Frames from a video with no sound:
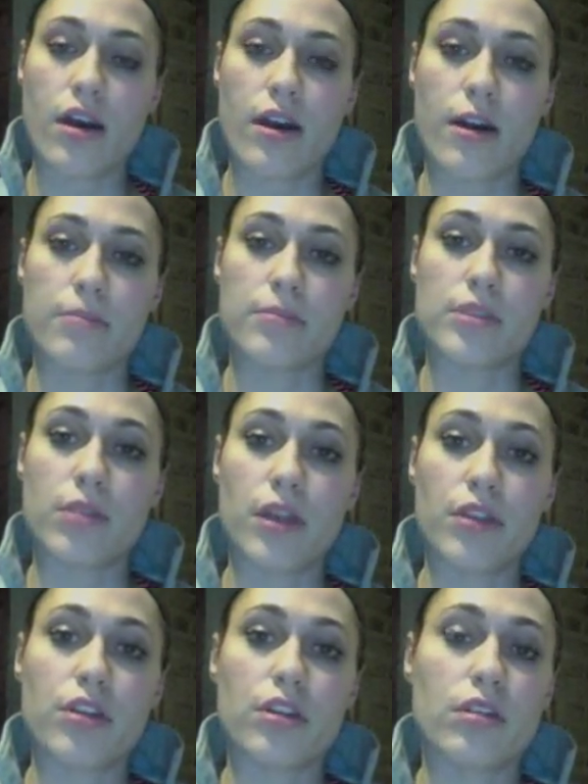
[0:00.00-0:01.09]
some
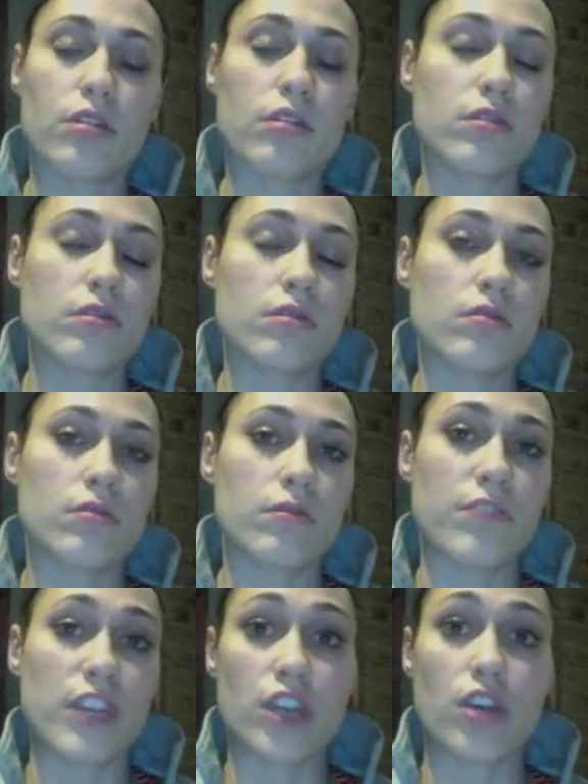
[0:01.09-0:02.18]
other some
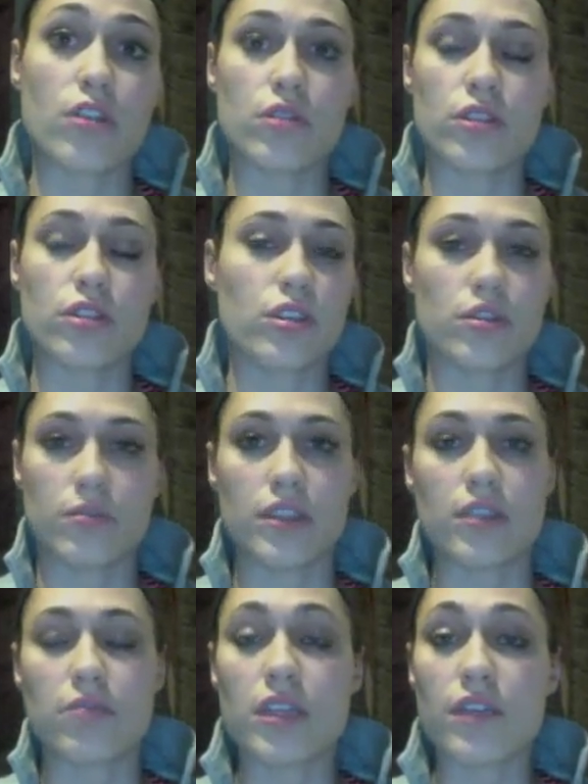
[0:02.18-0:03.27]

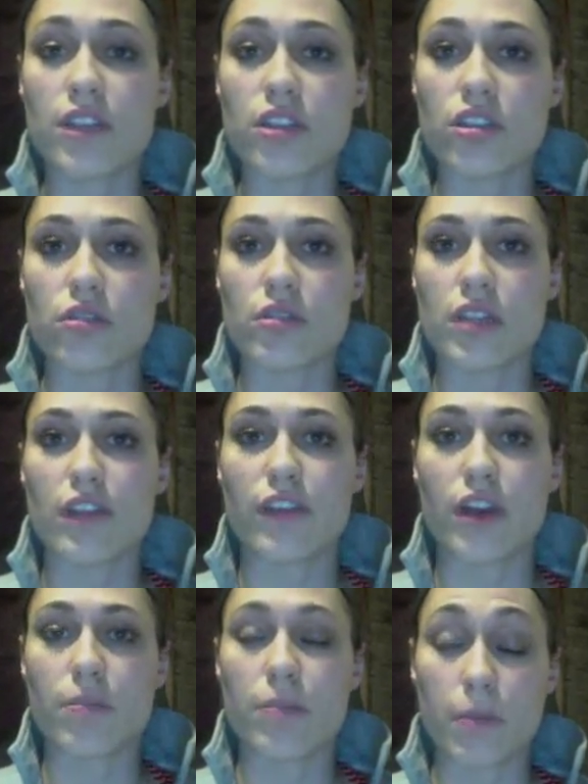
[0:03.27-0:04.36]
TV shows that have
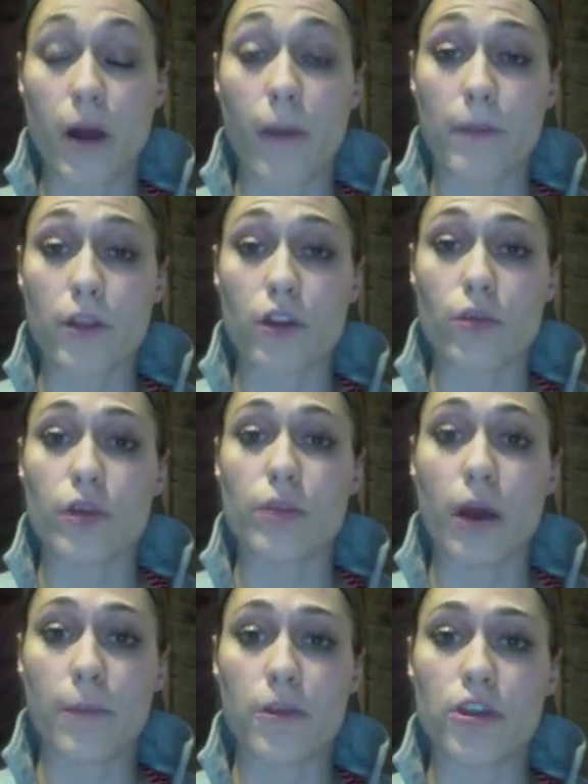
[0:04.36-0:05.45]
been popular with
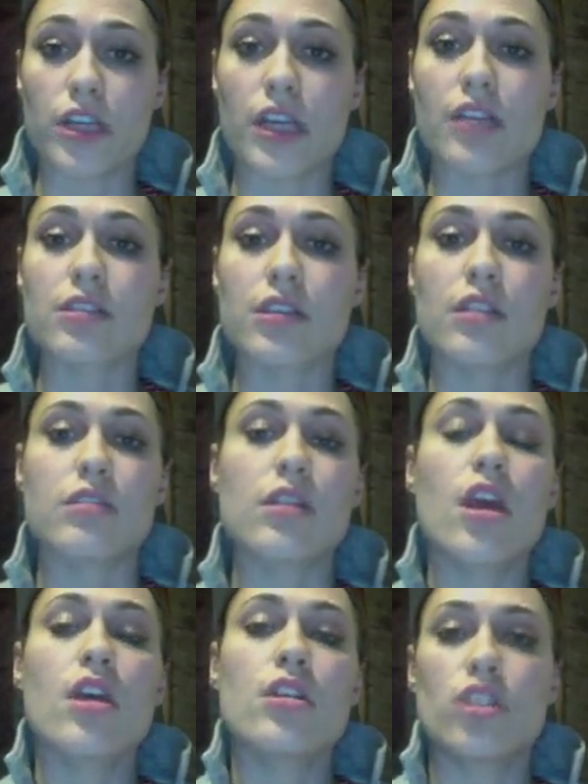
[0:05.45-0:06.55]
popular dance is
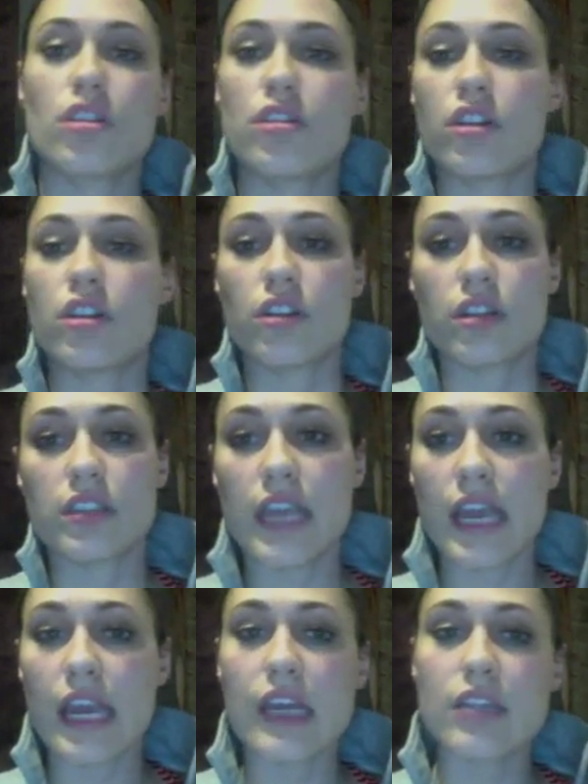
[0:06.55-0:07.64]
So You Can
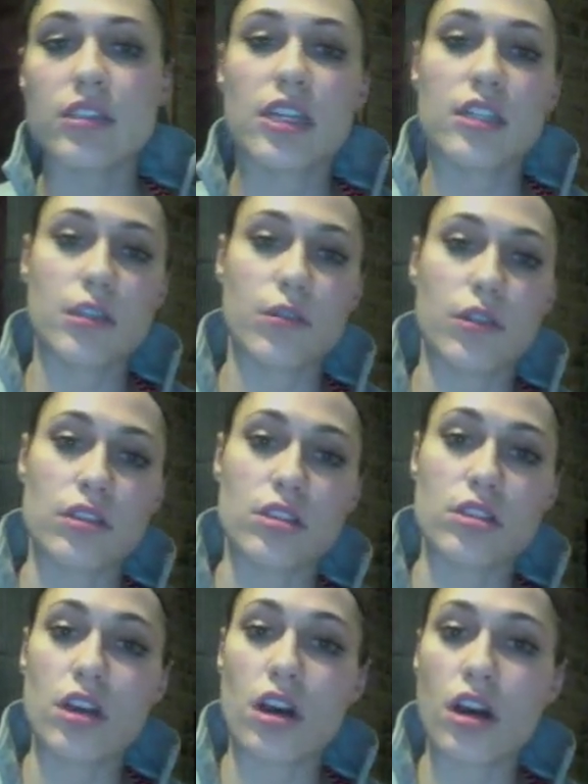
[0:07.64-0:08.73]
Dance, Dancing with the
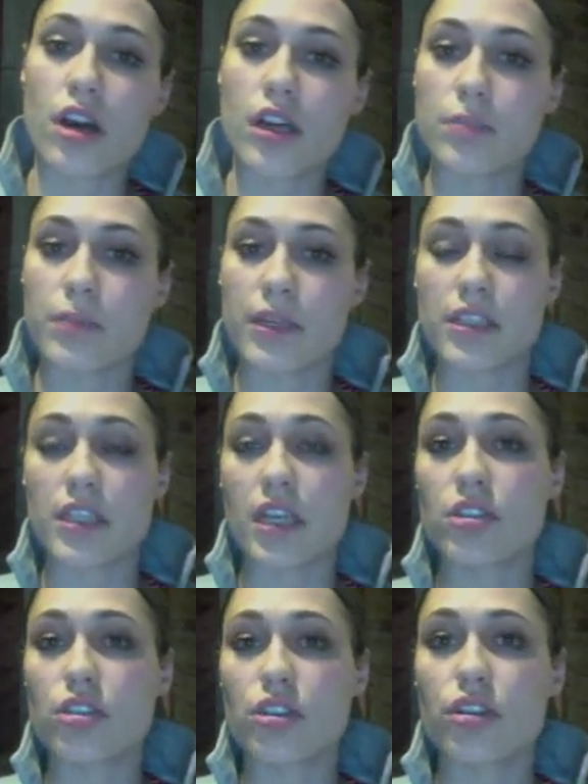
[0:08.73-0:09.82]
Stars, Best
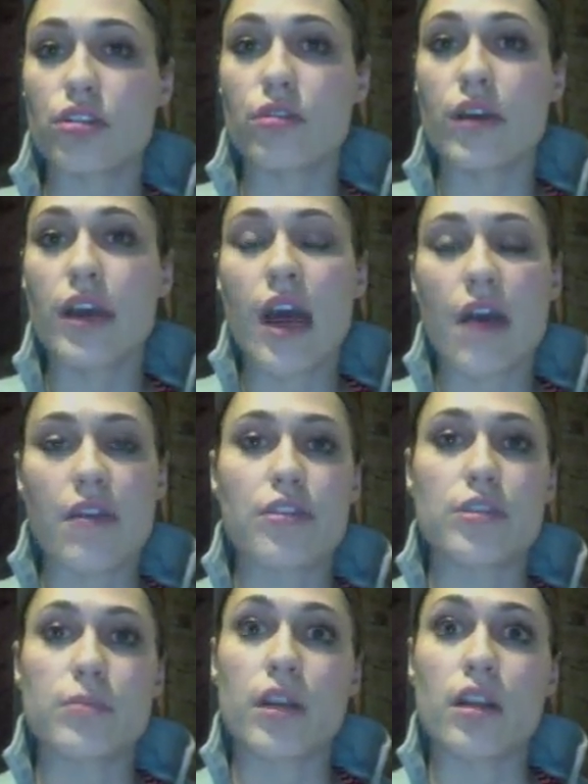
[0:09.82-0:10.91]
Dance Crew, and then
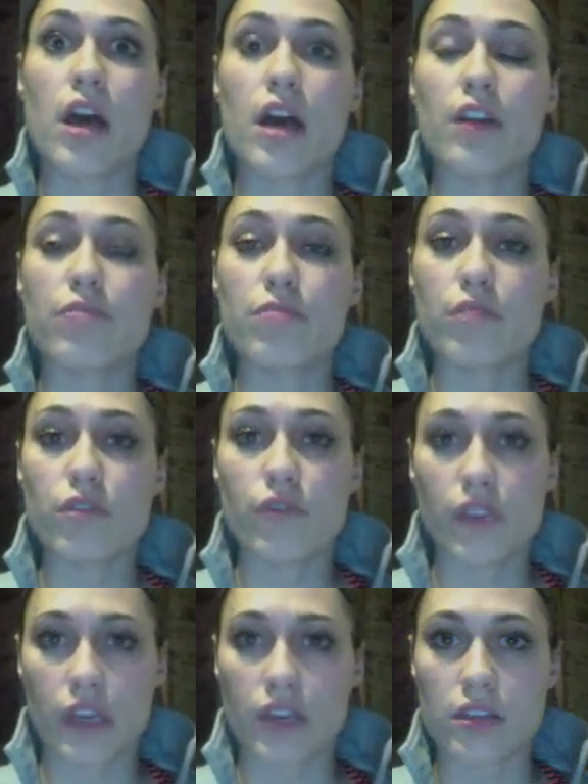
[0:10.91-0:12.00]
there's been a lot of
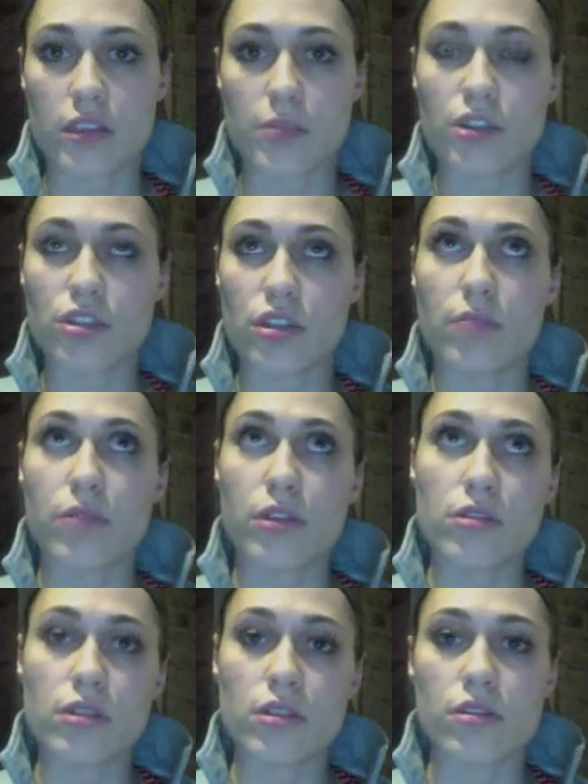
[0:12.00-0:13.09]
movies, especially
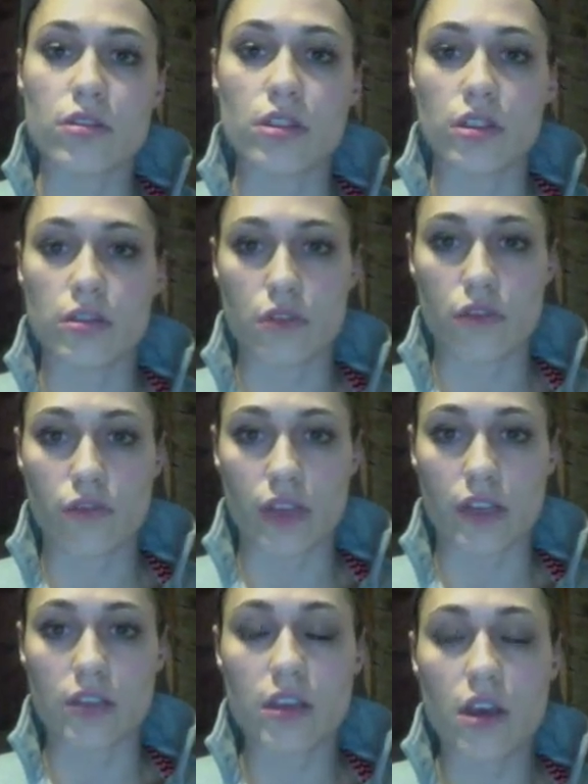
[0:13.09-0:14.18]
musicals turned
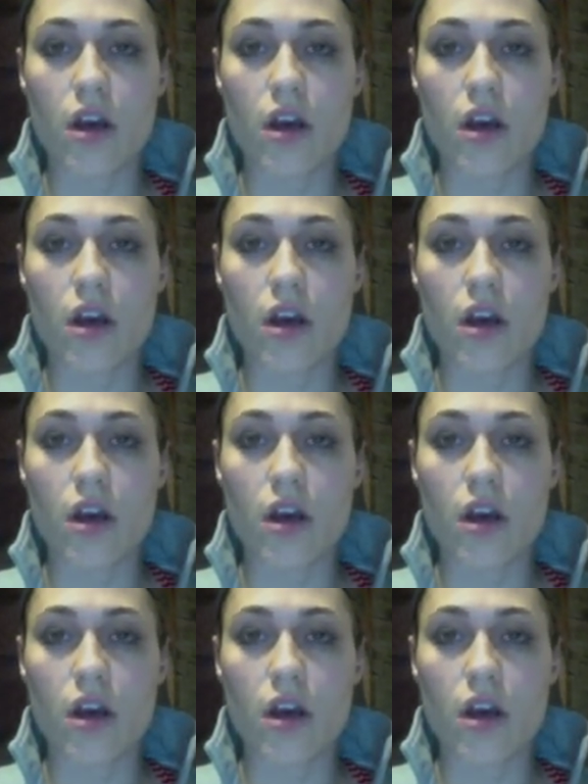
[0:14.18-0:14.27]
movies,